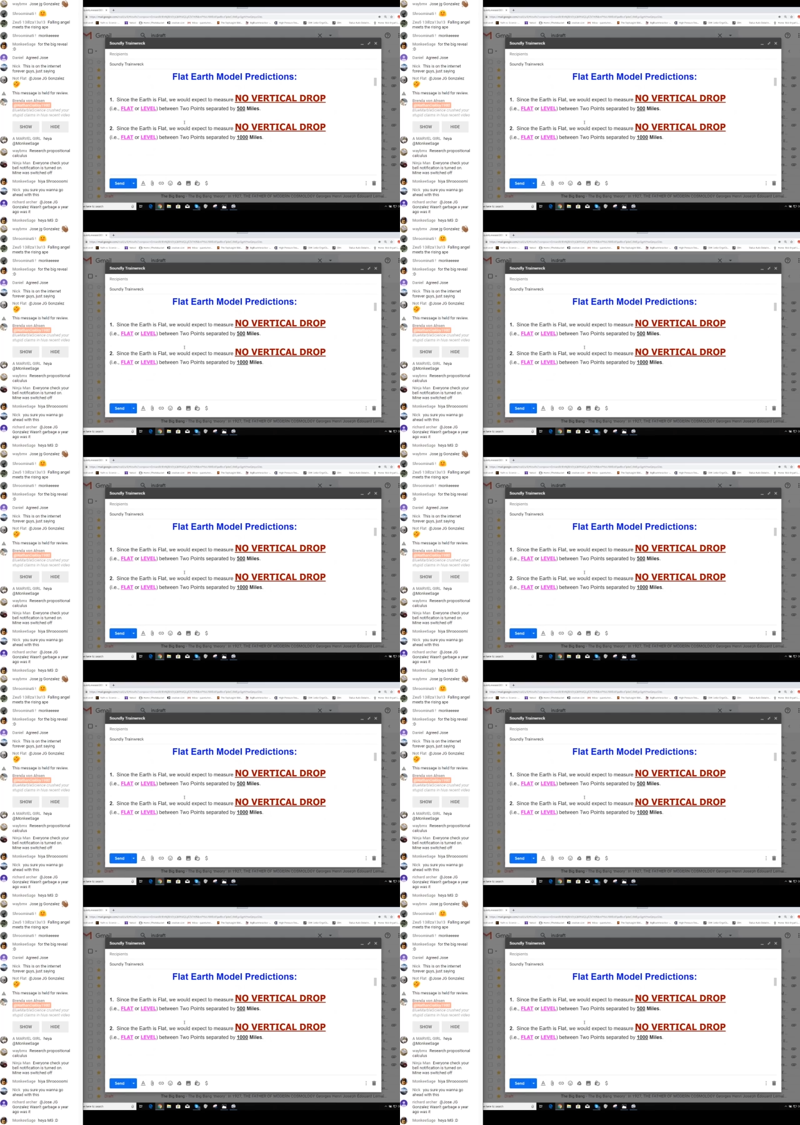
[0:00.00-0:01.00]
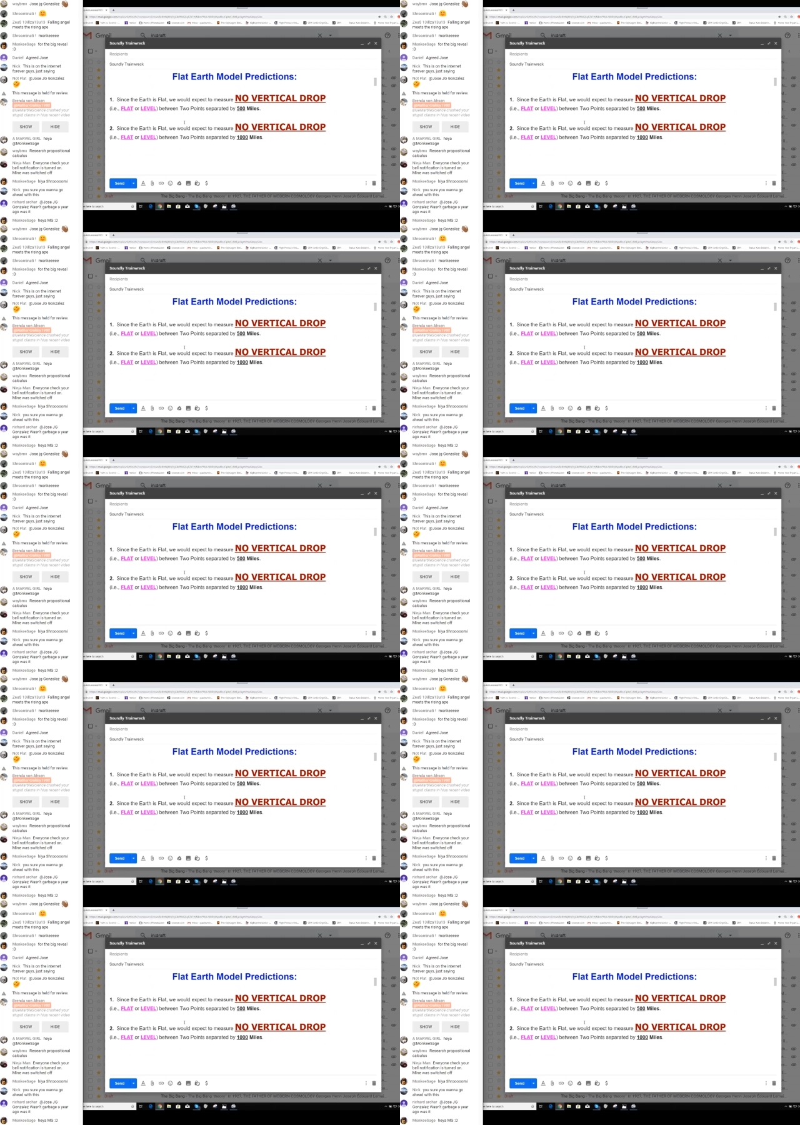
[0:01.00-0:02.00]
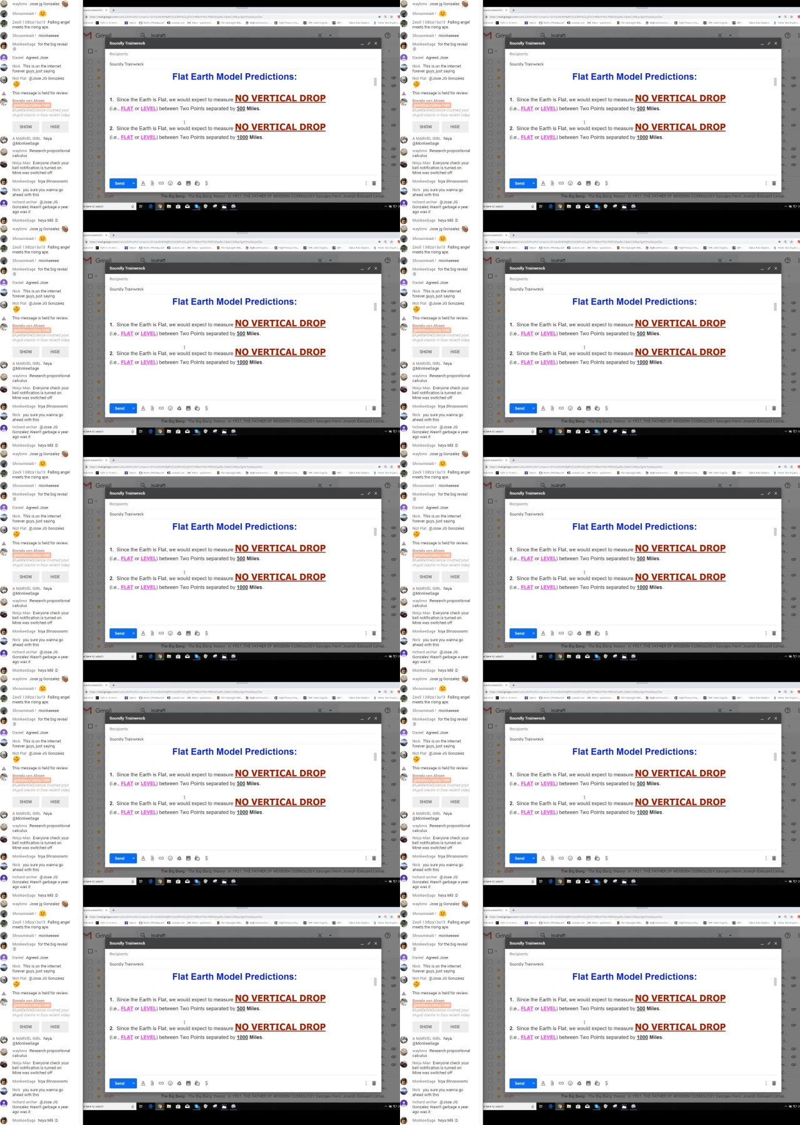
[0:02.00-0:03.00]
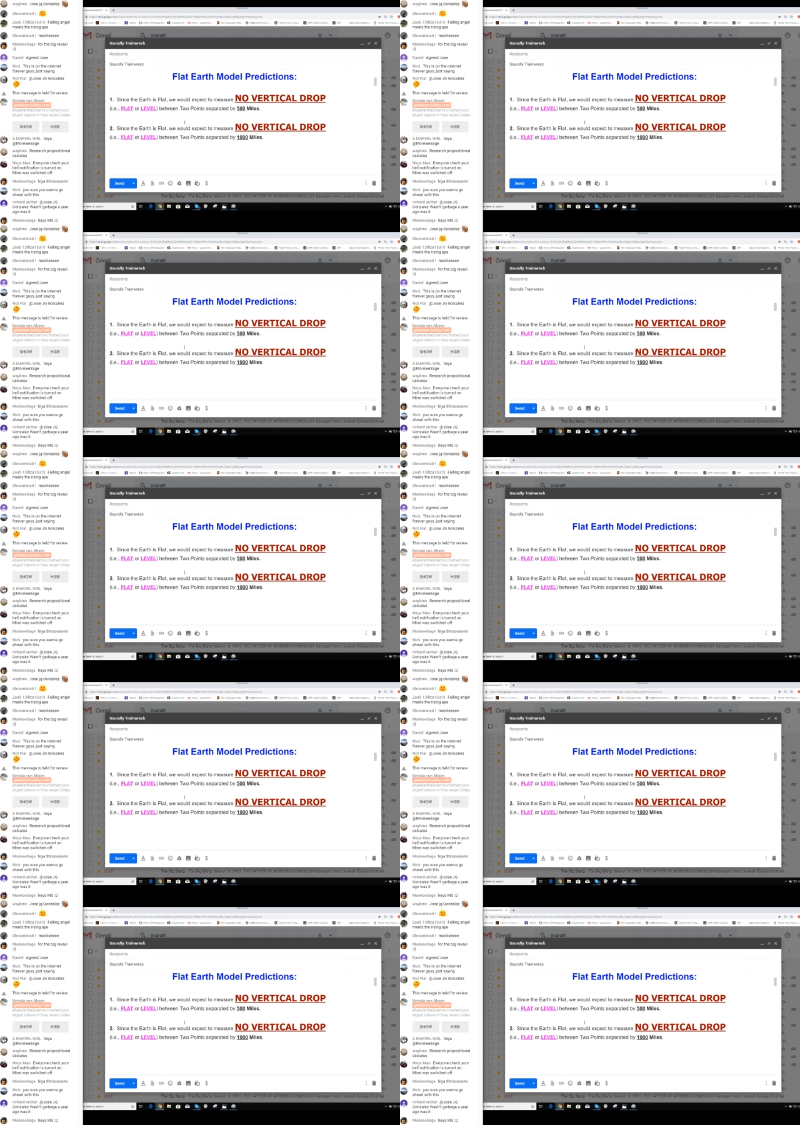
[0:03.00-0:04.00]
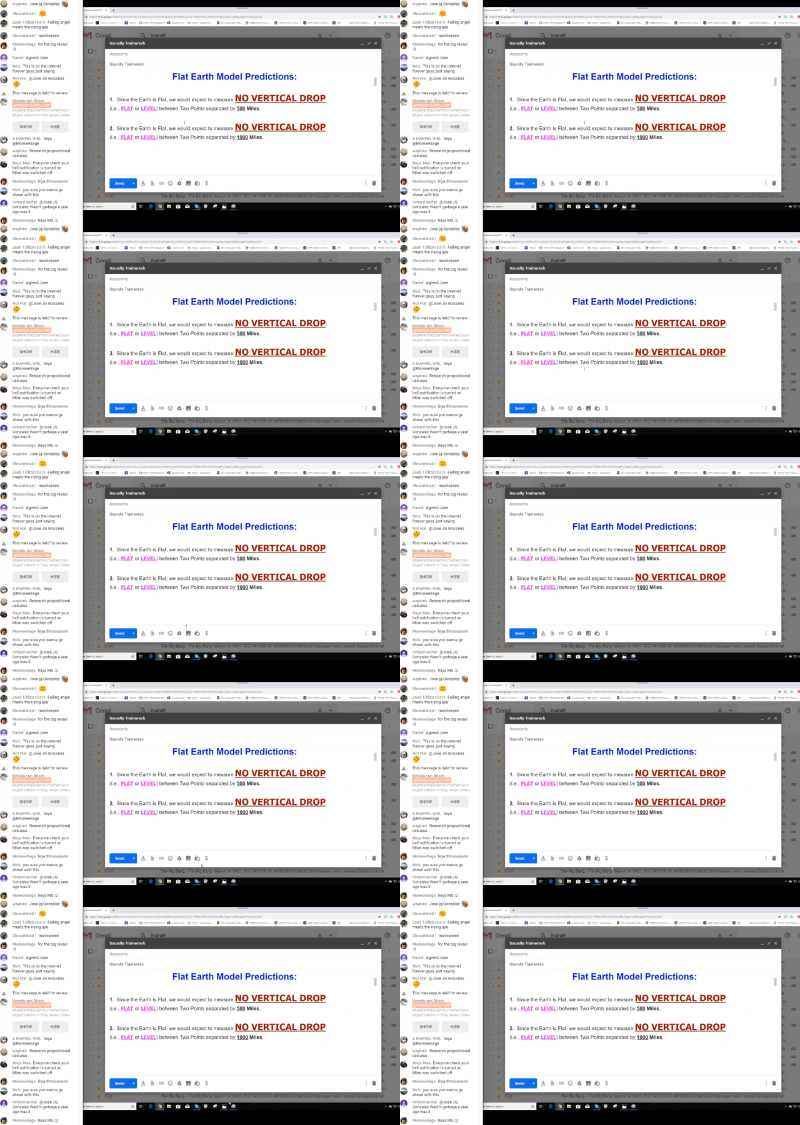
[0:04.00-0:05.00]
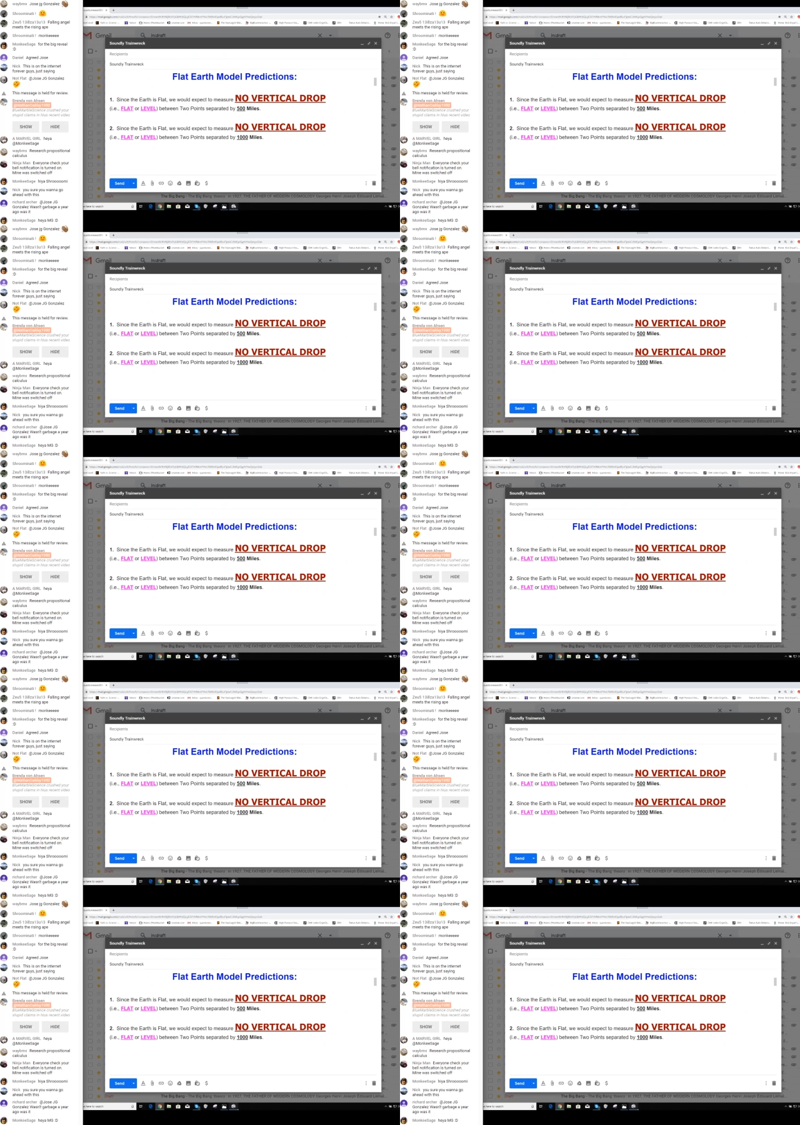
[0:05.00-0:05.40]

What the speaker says: [unreadable: no face in view]